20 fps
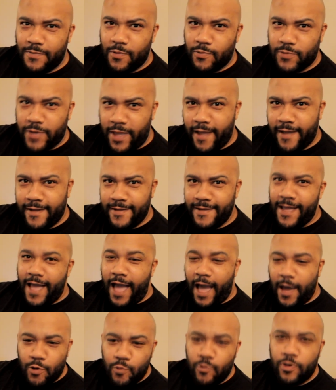Okay?
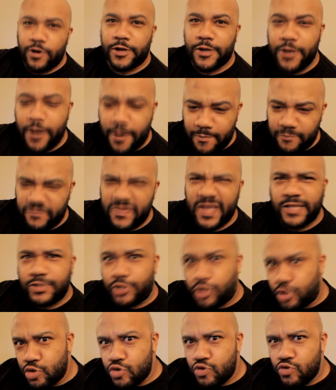I don't want to come
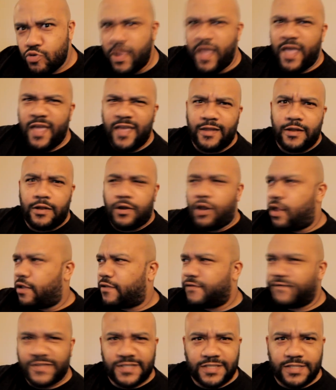meet you and then
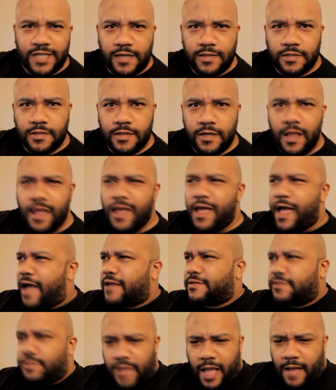all of a sudden
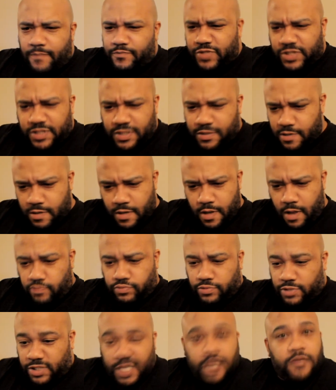I, am see, oh,
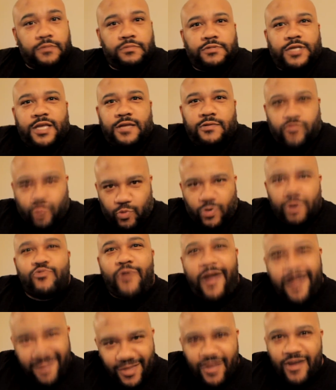see, see, one
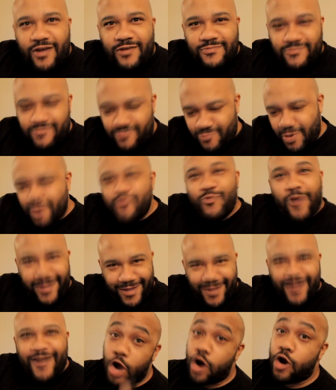right here. One right
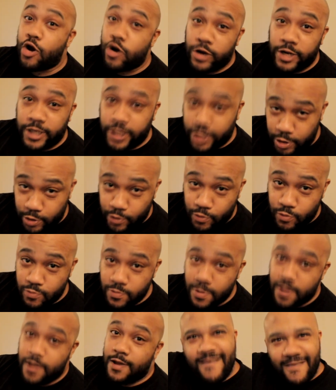here. Current you
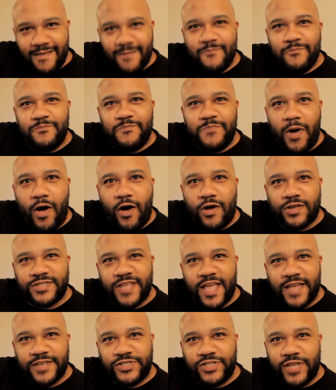pause
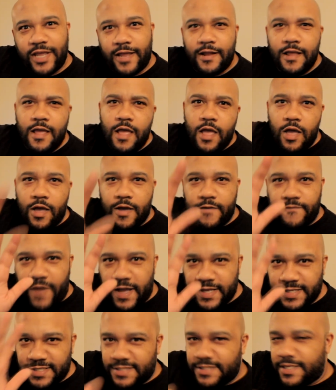that shit. If
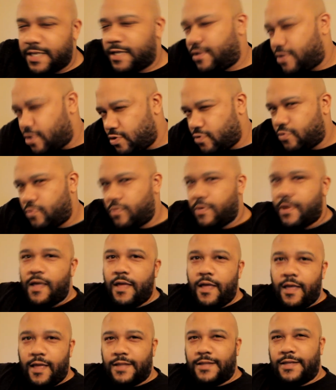I see you
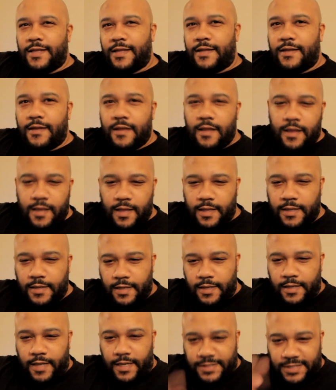and then and,
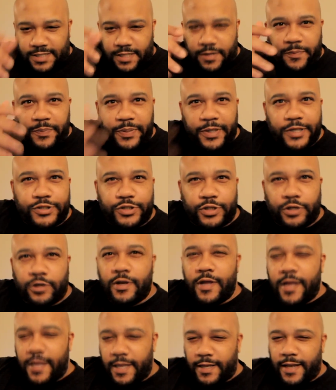and I see your picture
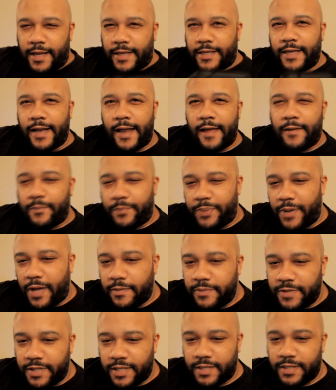and I get out in
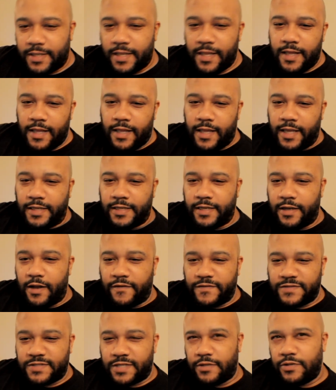public and then all
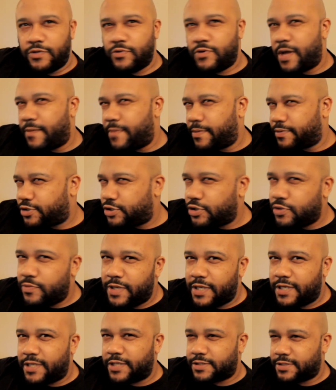of a sudden you come up to
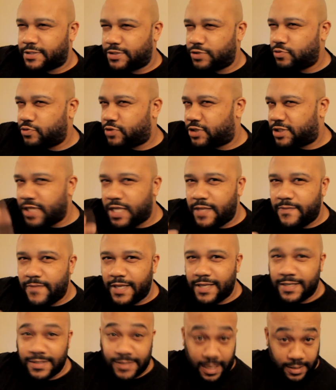me because you see me
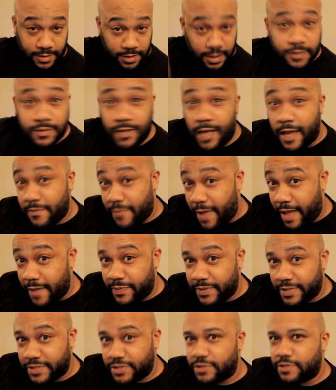because I look like my
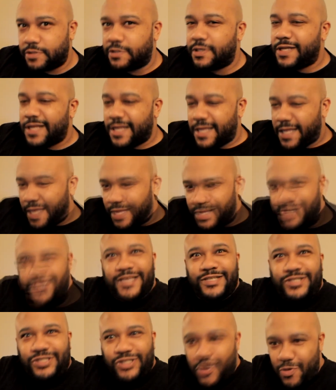picture. You look
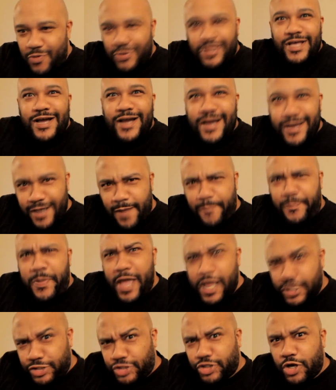at you and look at the
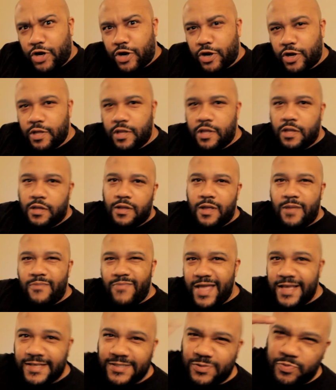picture.
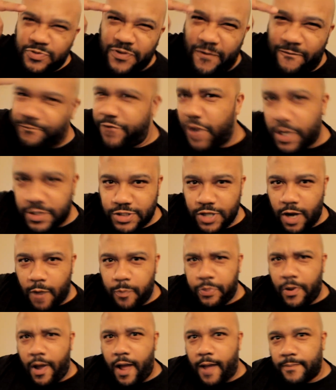That's what the fuck's your
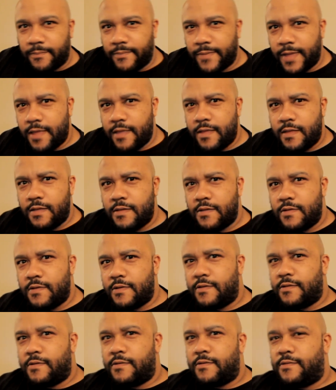problem, man.
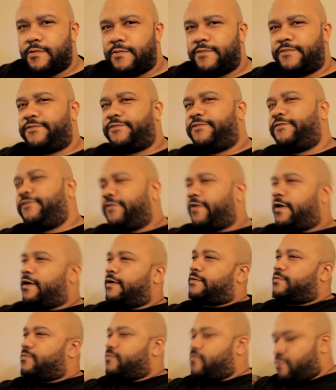Fuck,
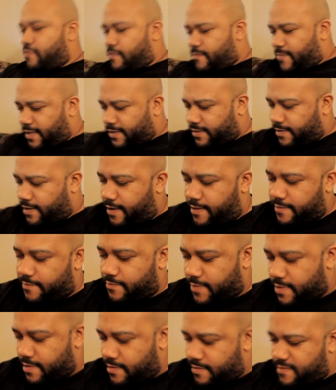ruin my night,
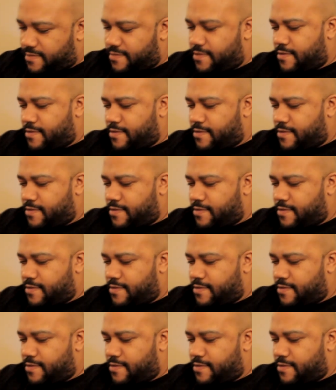man.